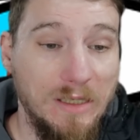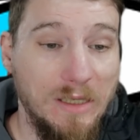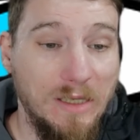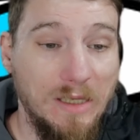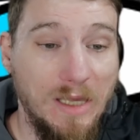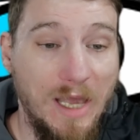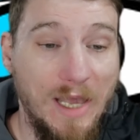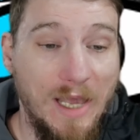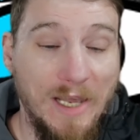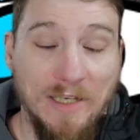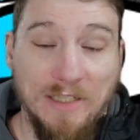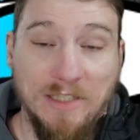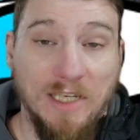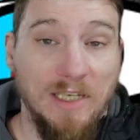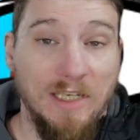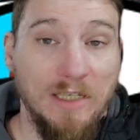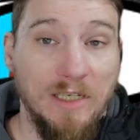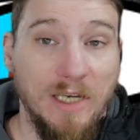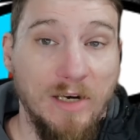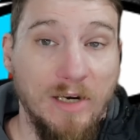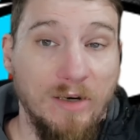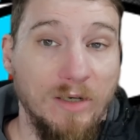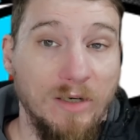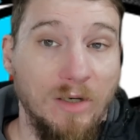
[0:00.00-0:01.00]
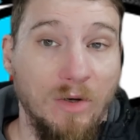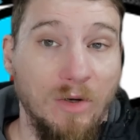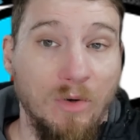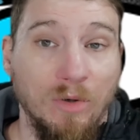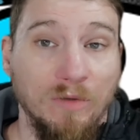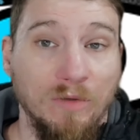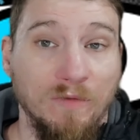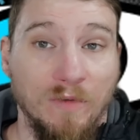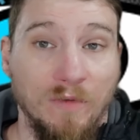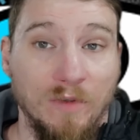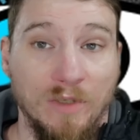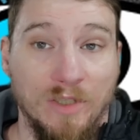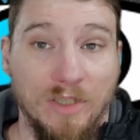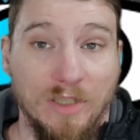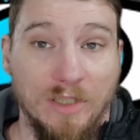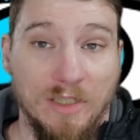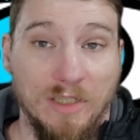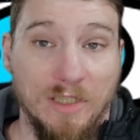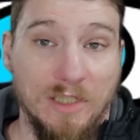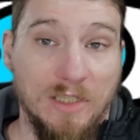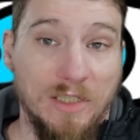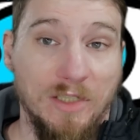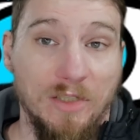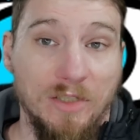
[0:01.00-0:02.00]
18 karat gold
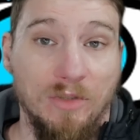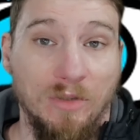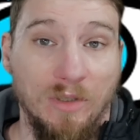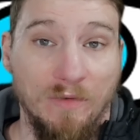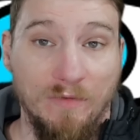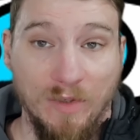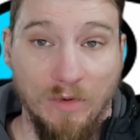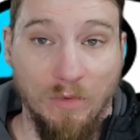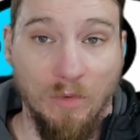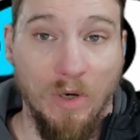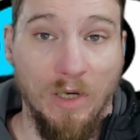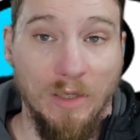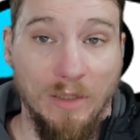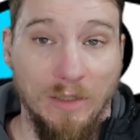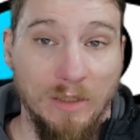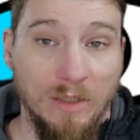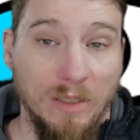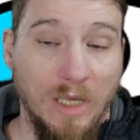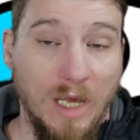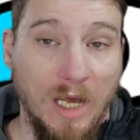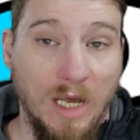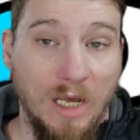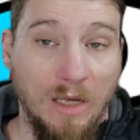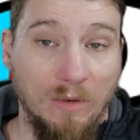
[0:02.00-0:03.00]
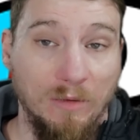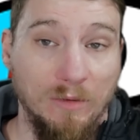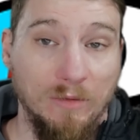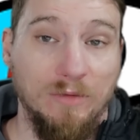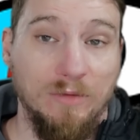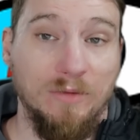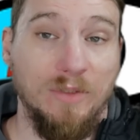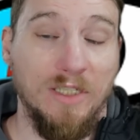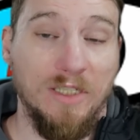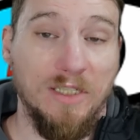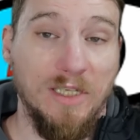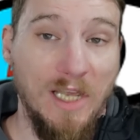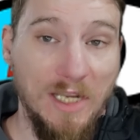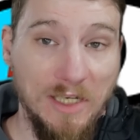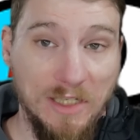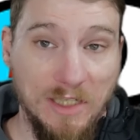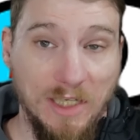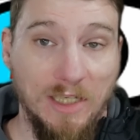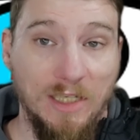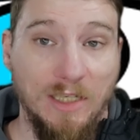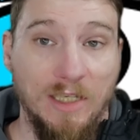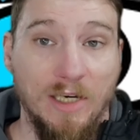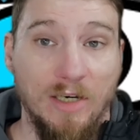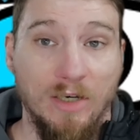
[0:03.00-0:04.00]
versions too, if you want, just
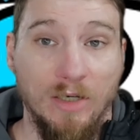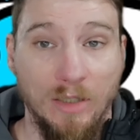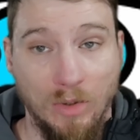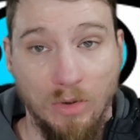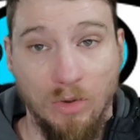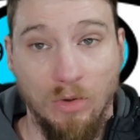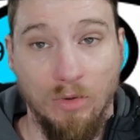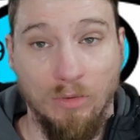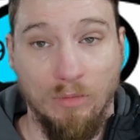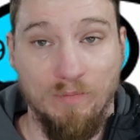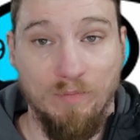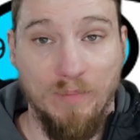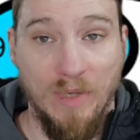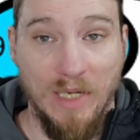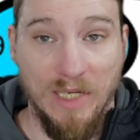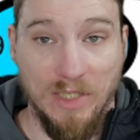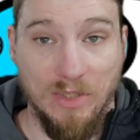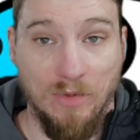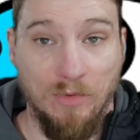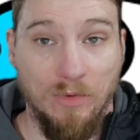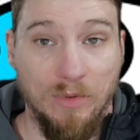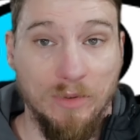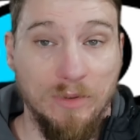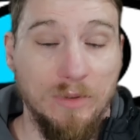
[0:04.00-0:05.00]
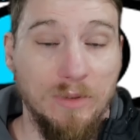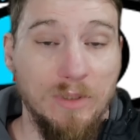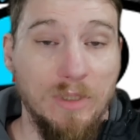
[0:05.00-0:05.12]
18 karat gold bezel.